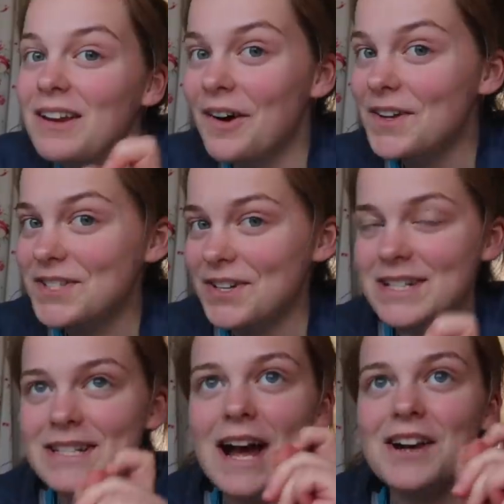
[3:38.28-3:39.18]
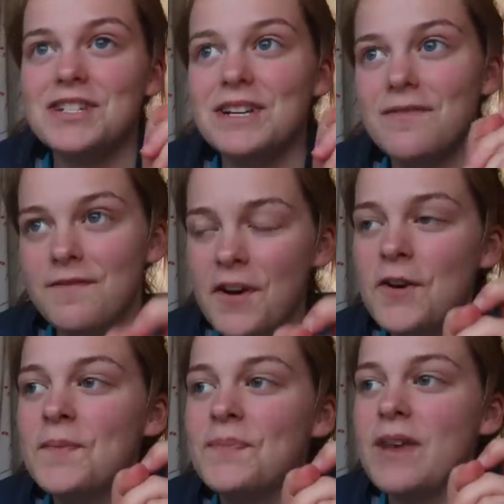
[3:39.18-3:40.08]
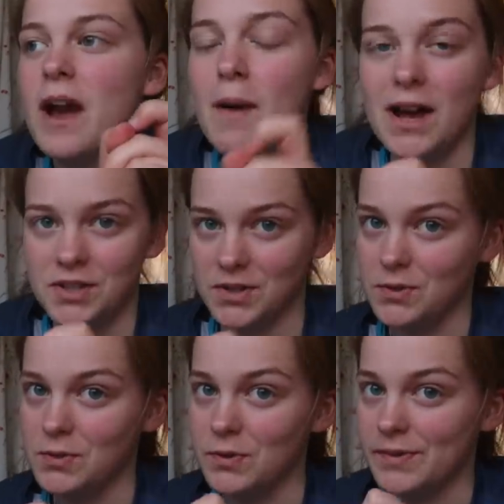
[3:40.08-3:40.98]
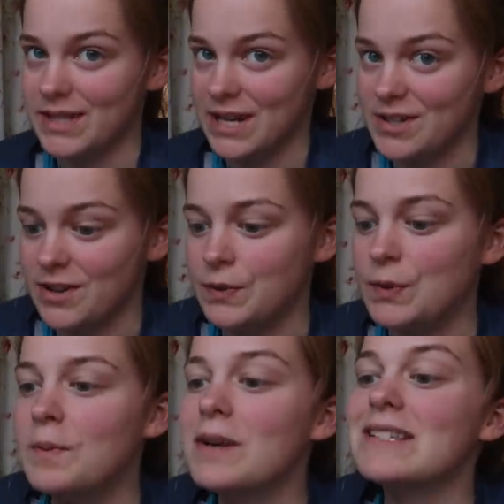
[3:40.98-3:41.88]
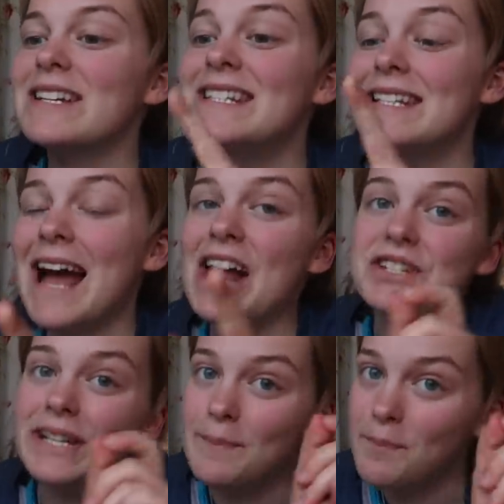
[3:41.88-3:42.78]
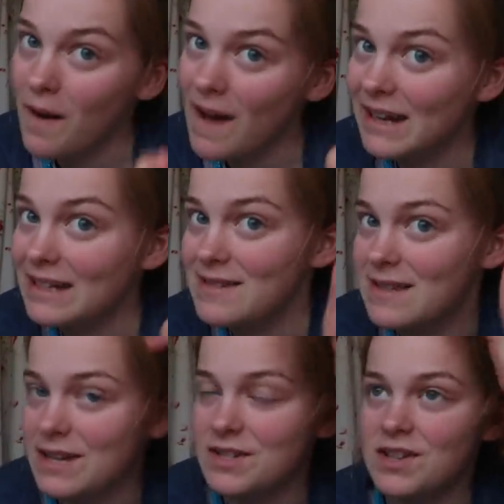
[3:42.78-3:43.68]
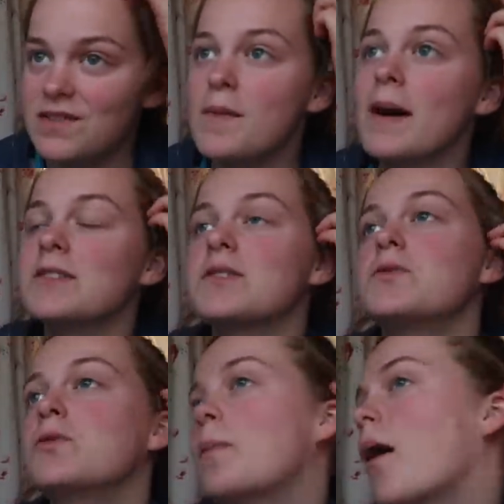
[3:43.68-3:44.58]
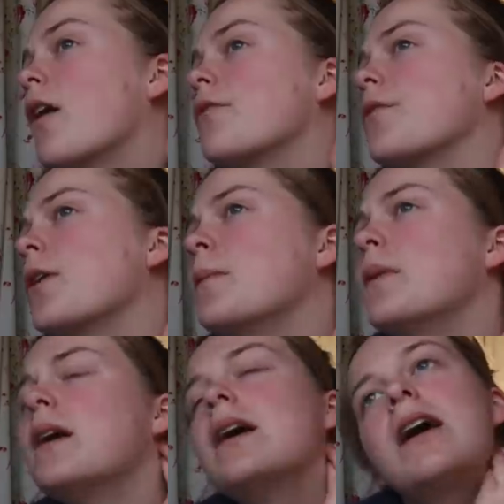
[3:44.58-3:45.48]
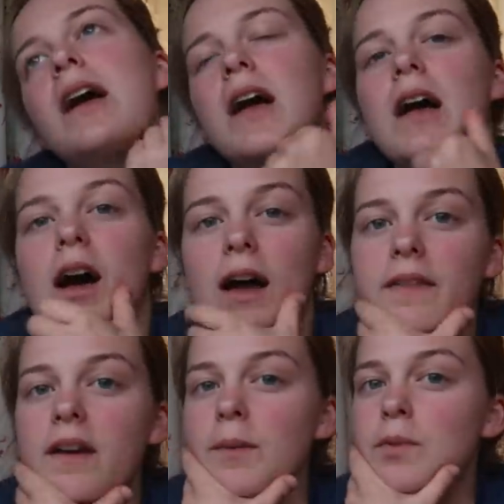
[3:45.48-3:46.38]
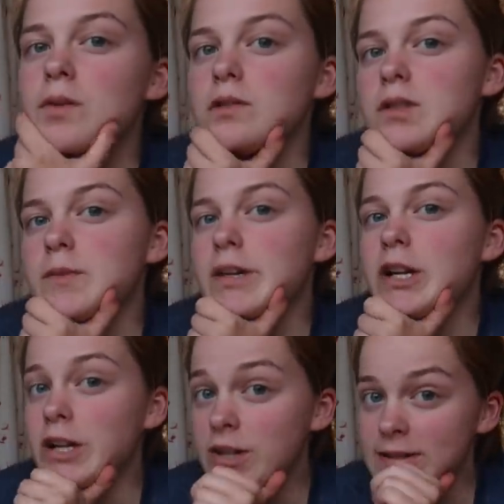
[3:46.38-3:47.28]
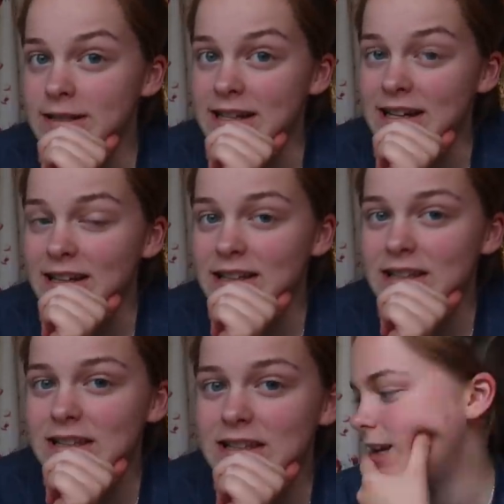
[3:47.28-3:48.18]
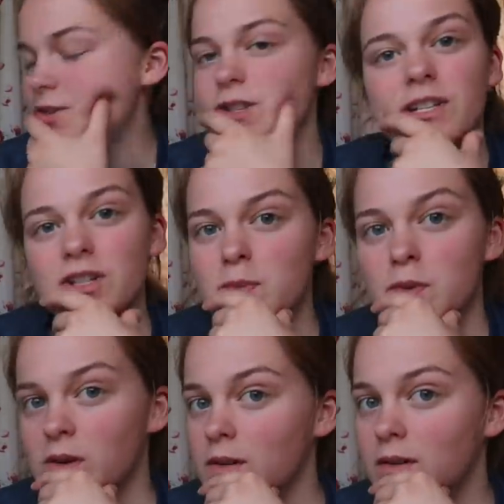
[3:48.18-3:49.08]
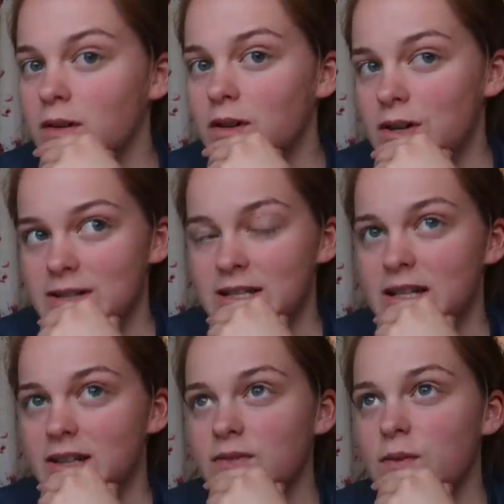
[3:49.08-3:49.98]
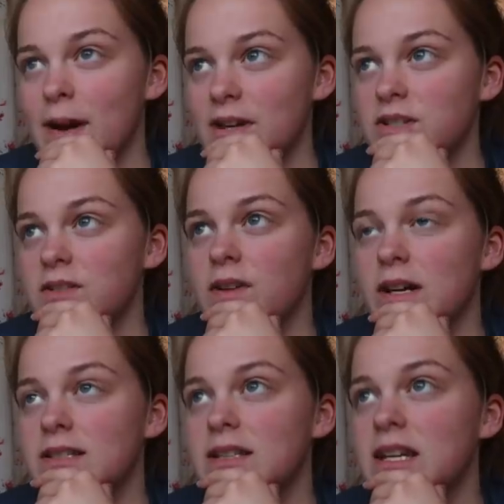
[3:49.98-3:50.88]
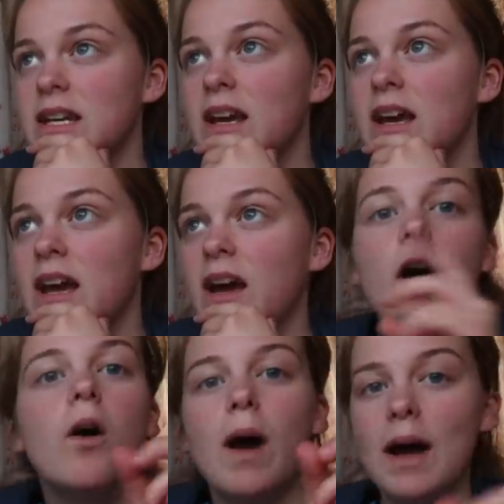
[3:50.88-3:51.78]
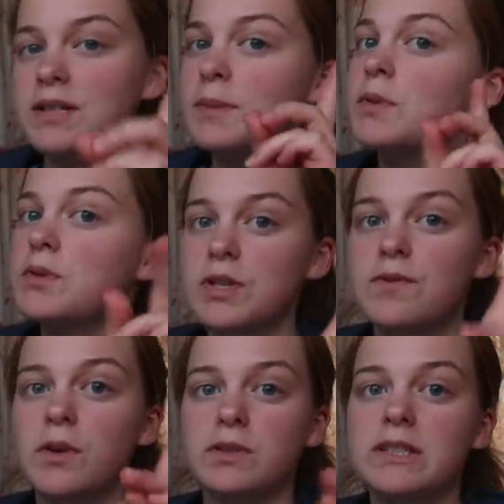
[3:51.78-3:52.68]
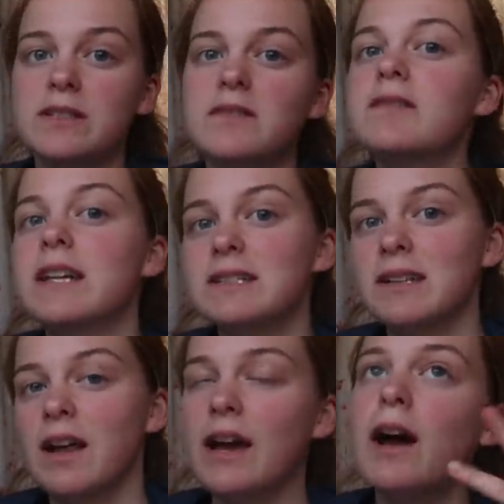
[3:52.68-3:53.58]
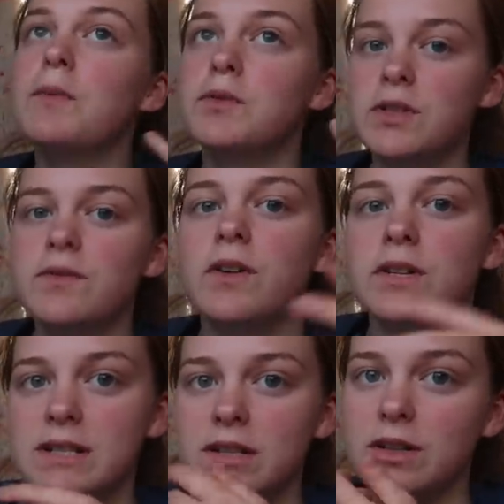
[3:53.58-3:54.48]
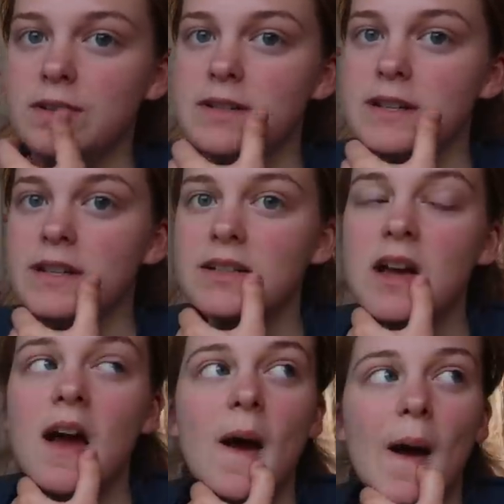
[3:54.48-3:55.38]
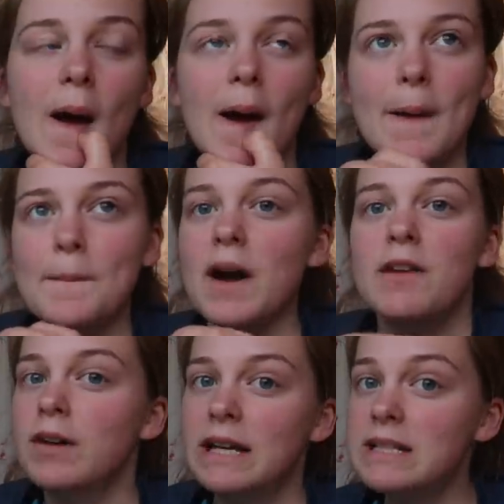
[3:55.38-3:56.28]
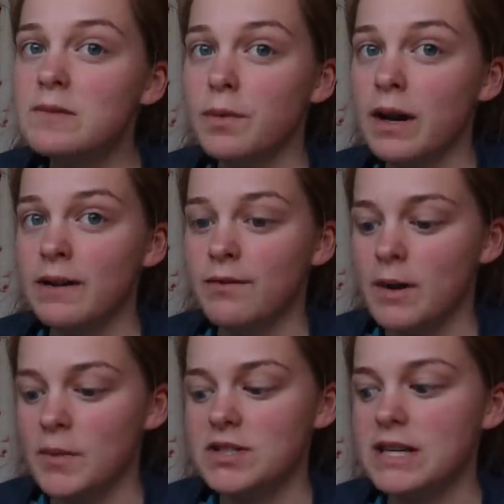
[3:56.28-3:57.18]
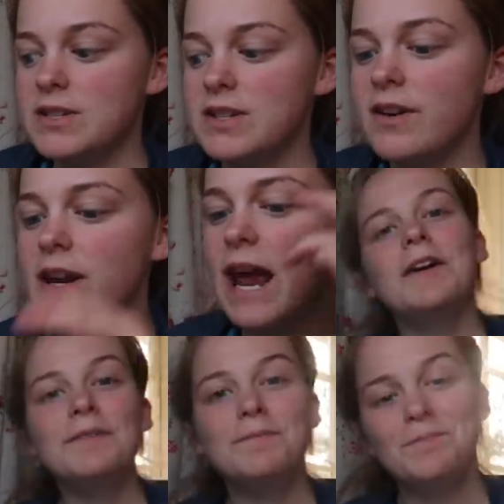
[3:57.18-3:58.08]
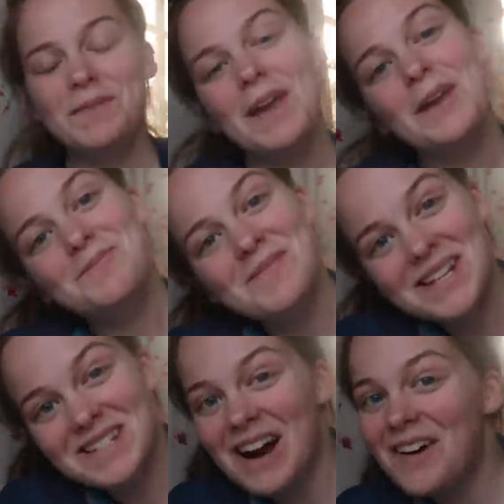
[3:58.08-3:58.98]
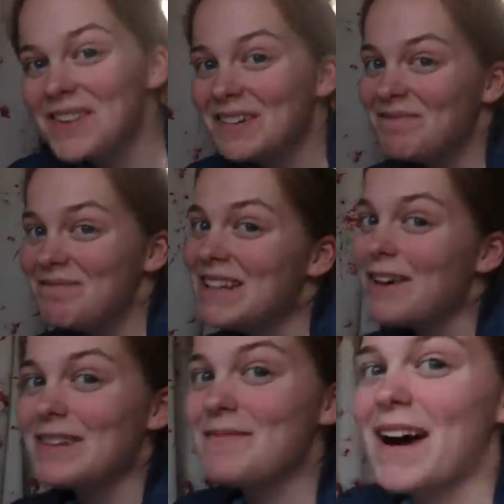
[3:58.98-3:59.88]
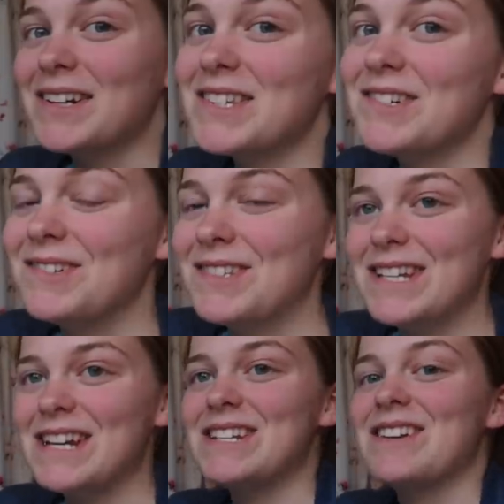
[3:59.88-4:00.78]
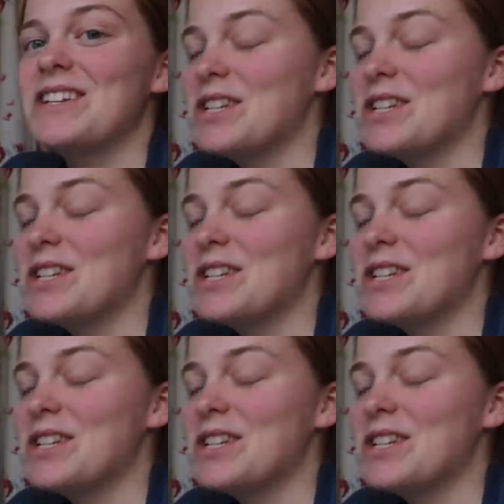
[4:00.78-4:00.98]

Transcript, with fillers: Last year I didn't actually film a back to school stationery haul because I didn't actually buy any stationery for back to school apart from, I think I bought some glue sticks. I literally just bought glue sticks for back to university. Oh, and I bought two folders, so that's a lie. I bought two folders and glue sticks. Um, but I really didn't buy very much stationery. I missed out on the lovely back to school stationery